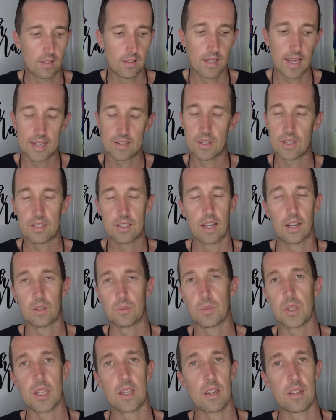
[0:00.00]
That just tells
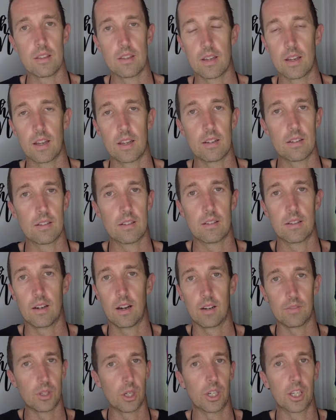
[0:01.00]
me that
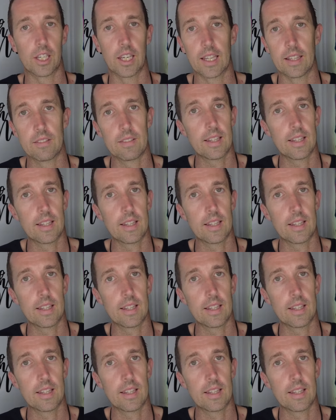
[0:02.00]
I've got to get